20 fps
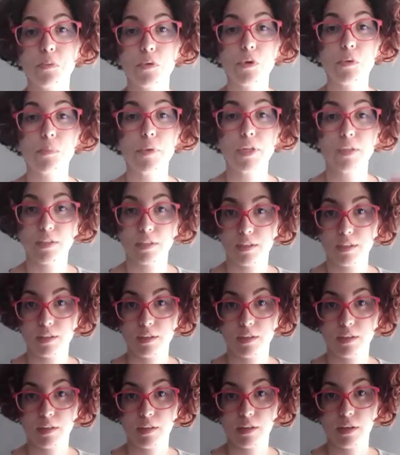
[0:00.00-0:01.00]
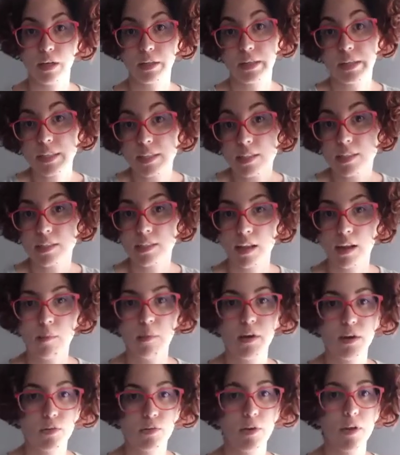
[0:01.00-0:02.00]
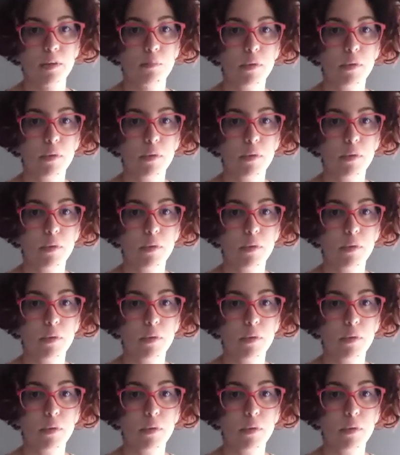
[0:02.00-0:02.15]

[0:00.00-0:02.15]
monuments, at least in Salamanca, okay.